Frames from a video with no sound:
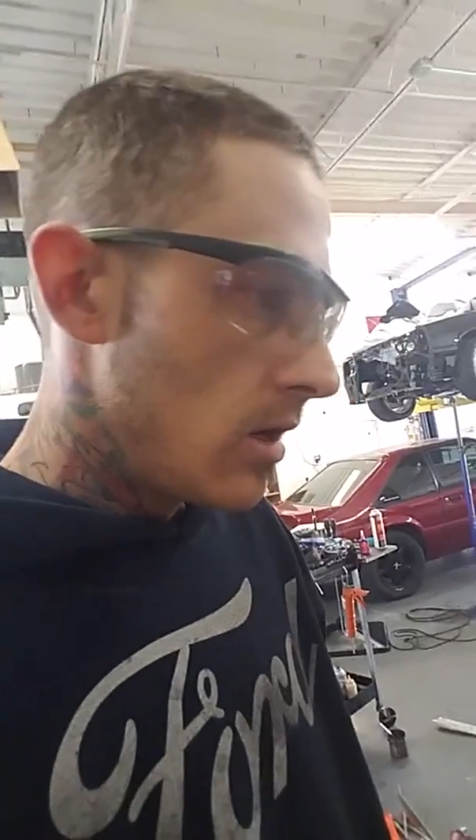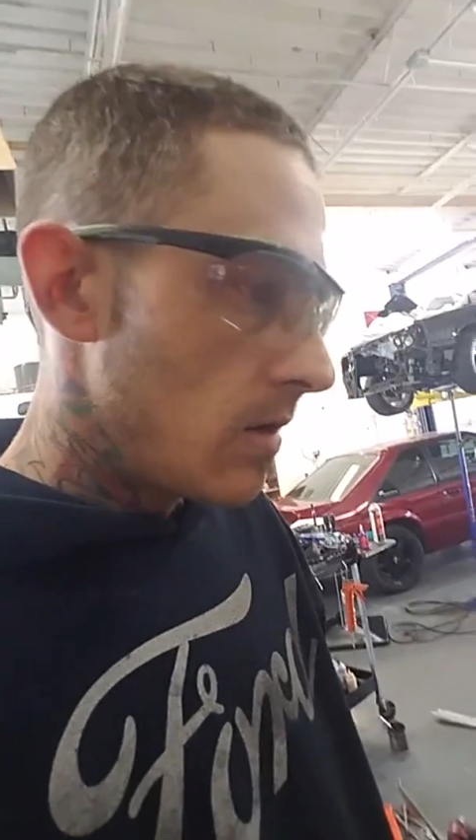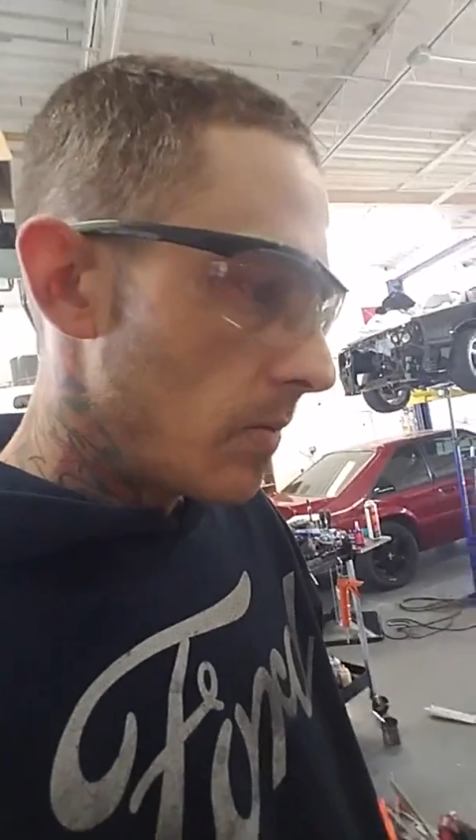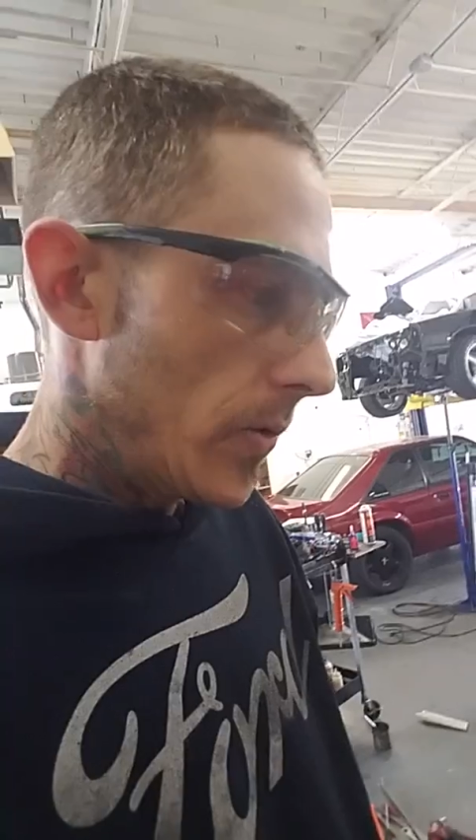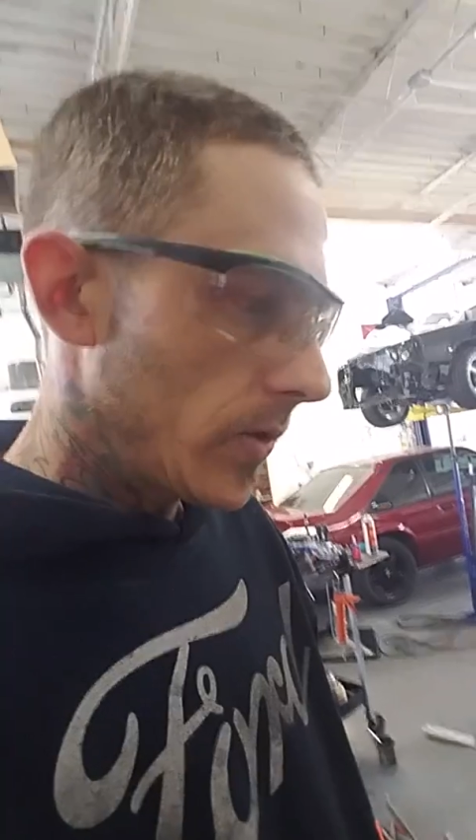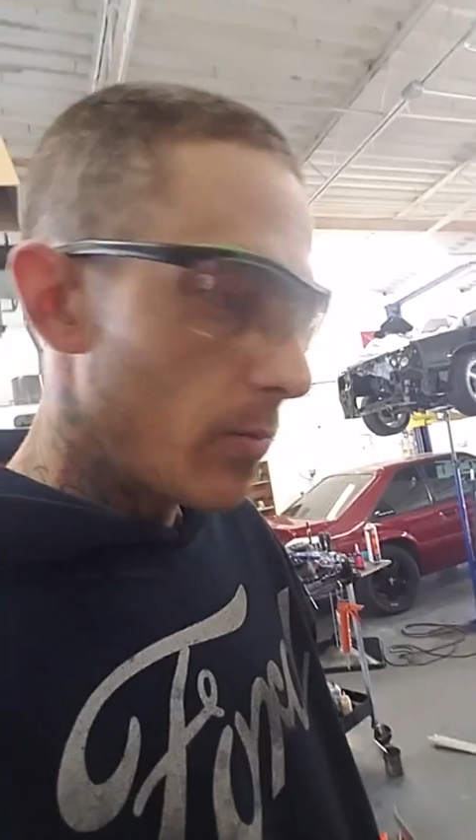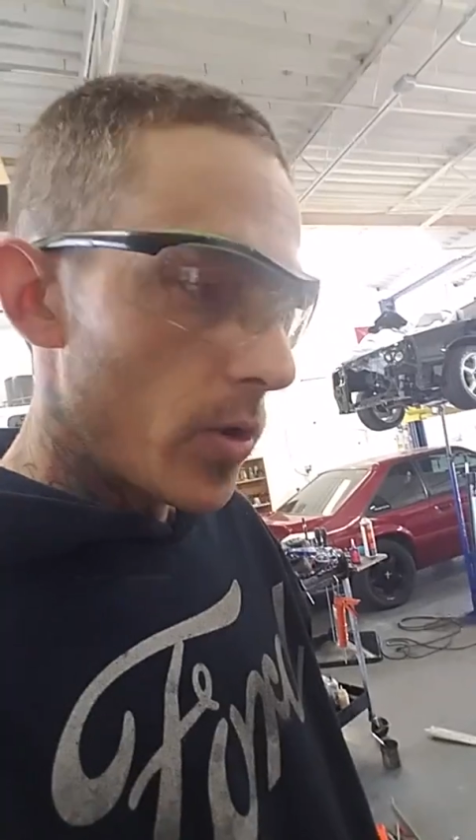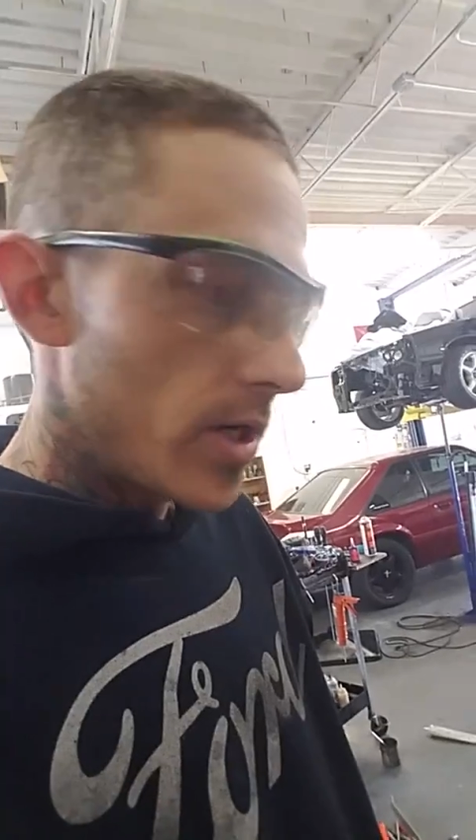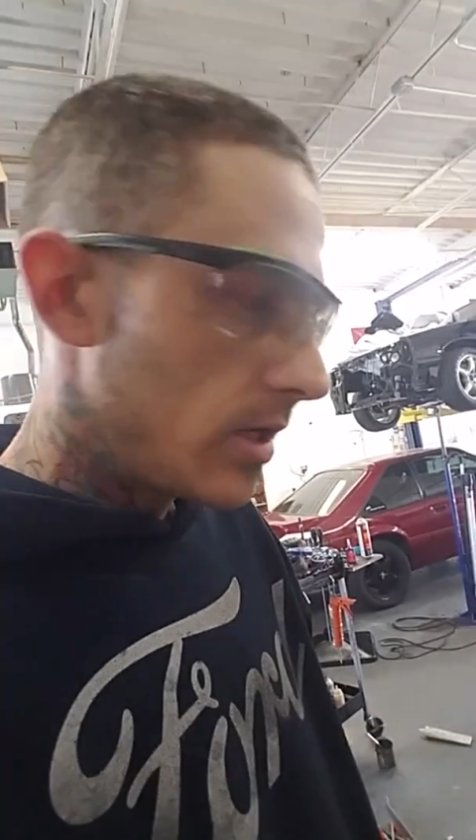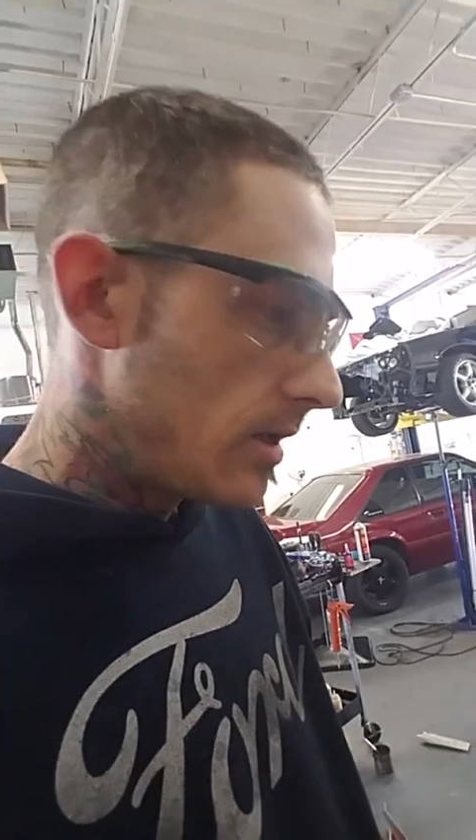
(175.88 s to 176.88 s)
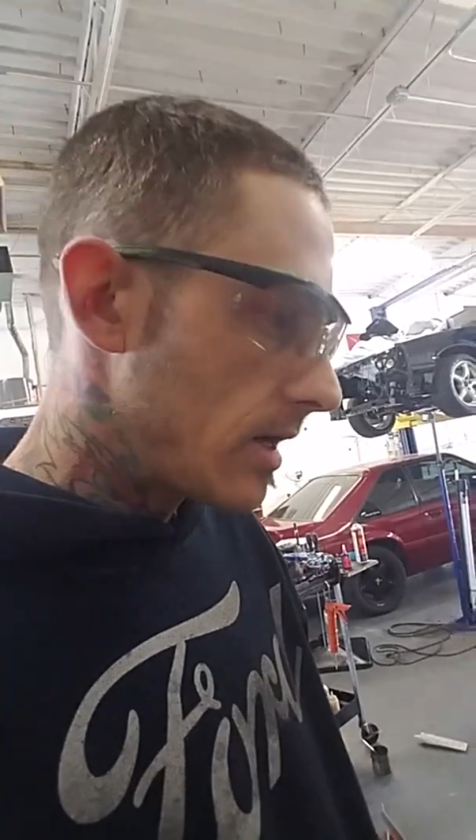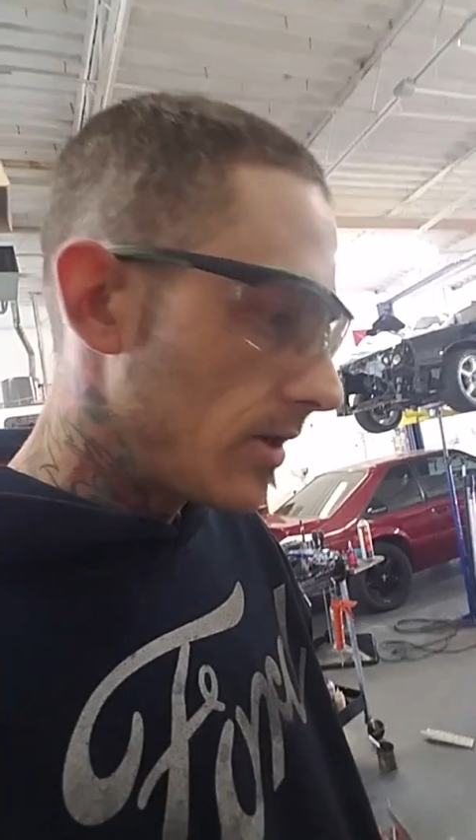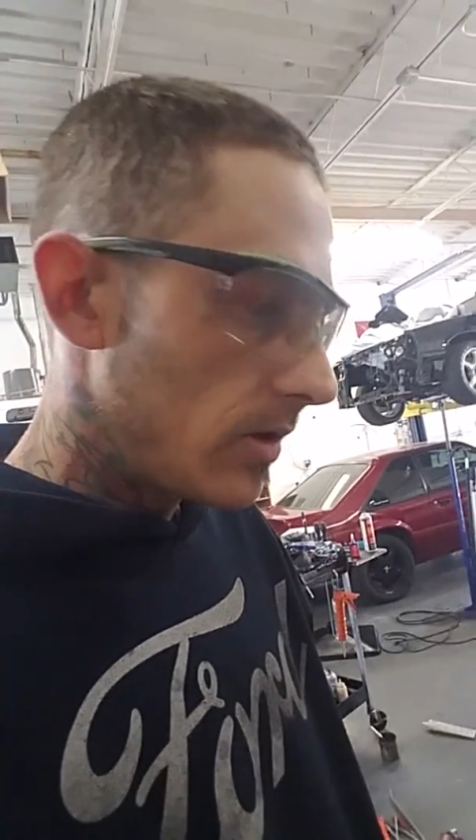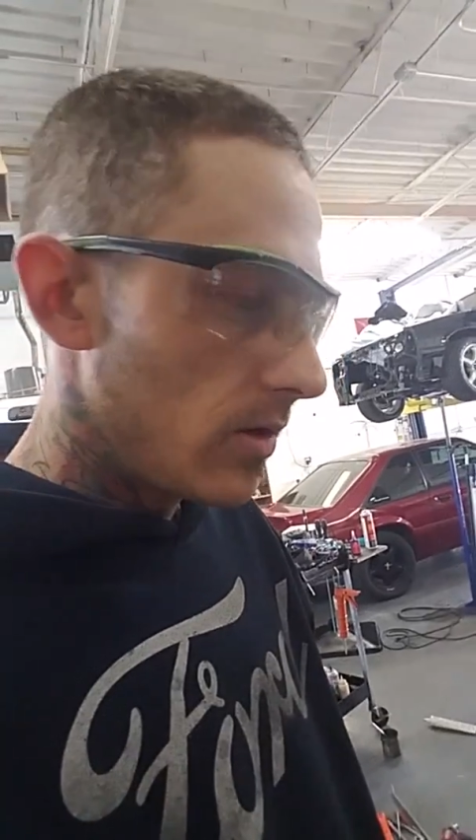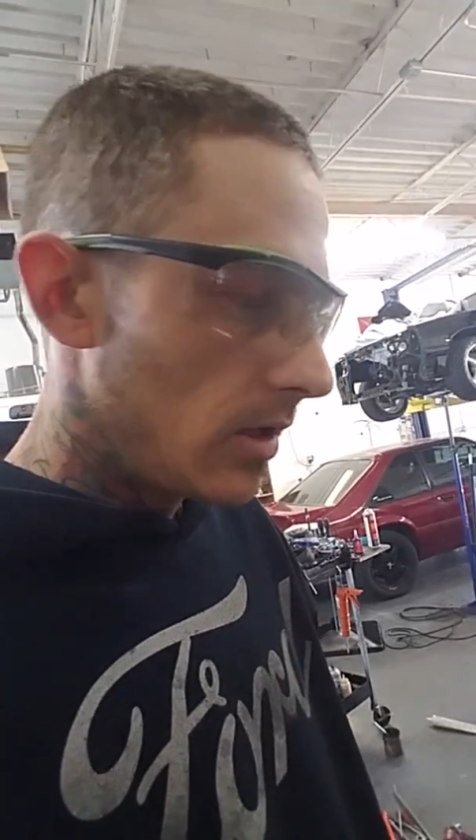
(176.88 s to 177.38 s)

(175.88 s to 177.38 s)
Most compression testers,